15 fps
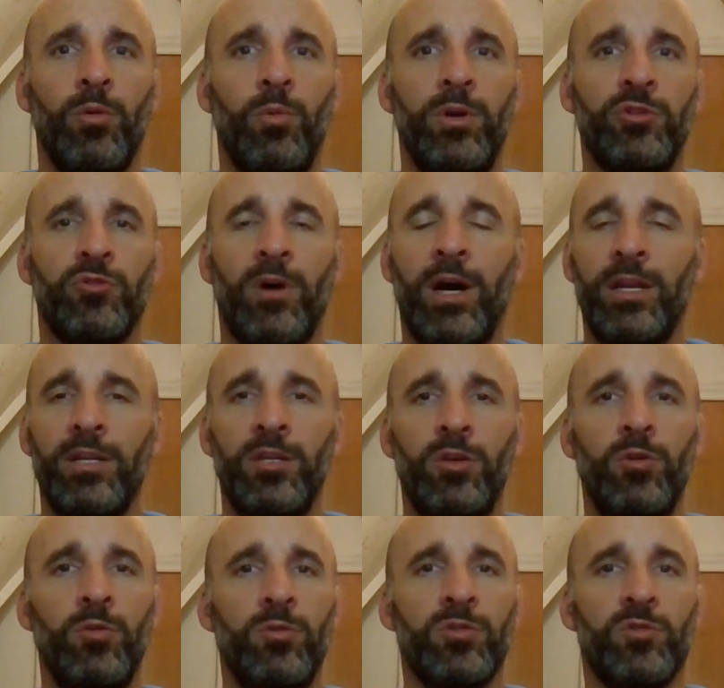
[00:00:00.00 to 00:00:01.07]
We try to
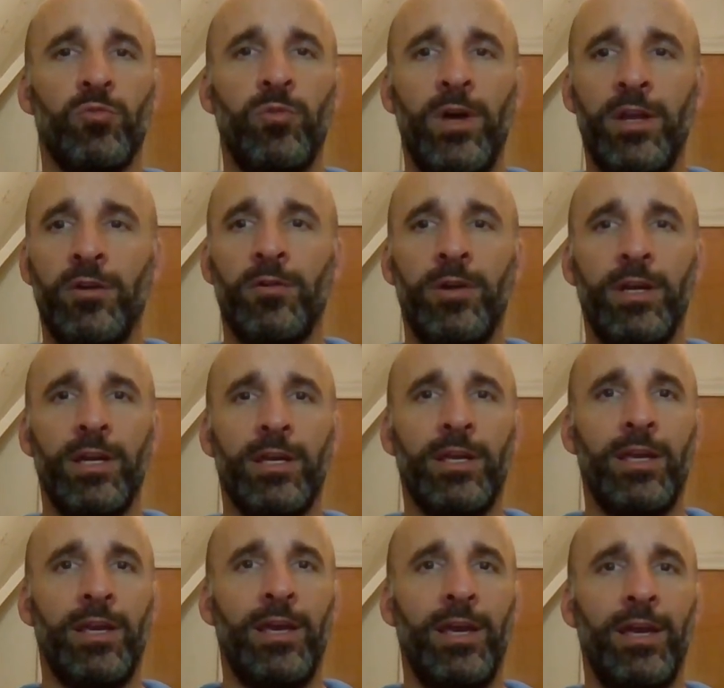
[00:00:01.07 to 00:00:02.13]
use
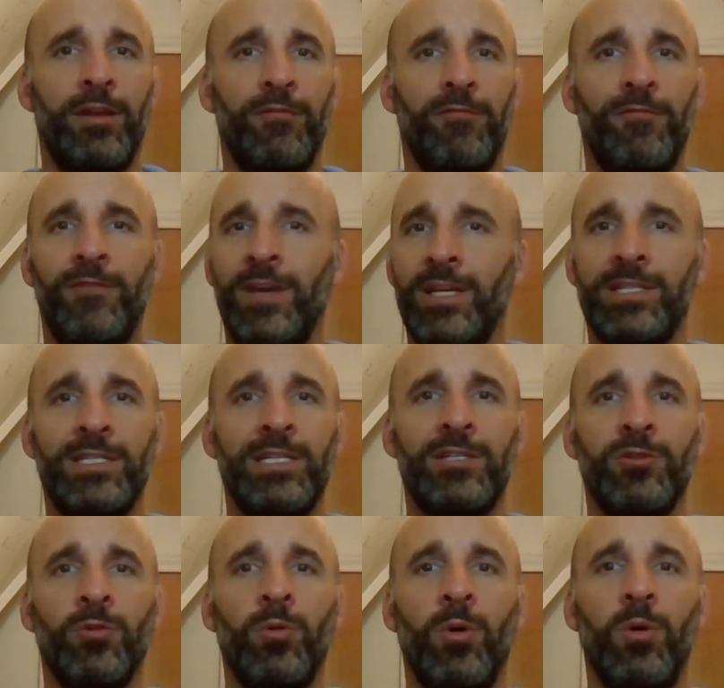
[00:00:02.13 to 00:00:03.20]
rhetoric and fancy
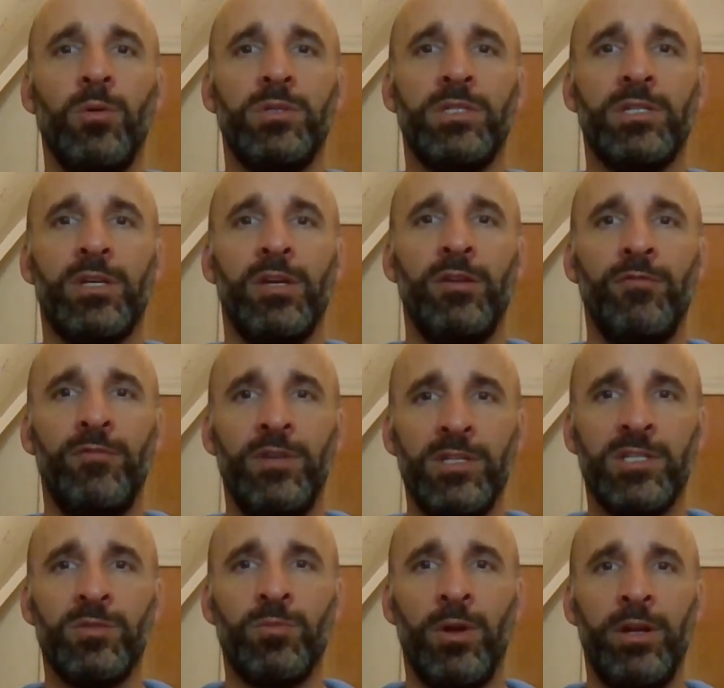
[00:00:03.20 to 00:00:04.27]
tools to
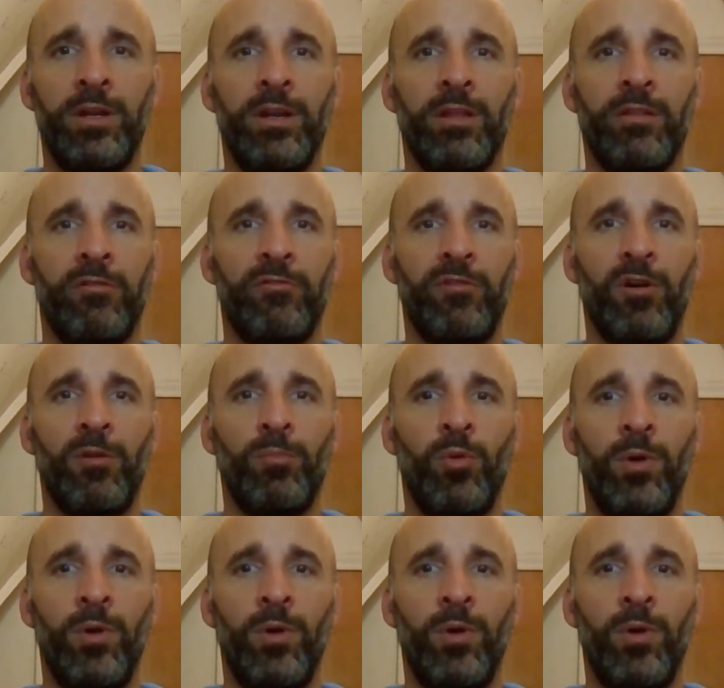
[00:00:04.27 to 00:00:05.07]
convince one another of our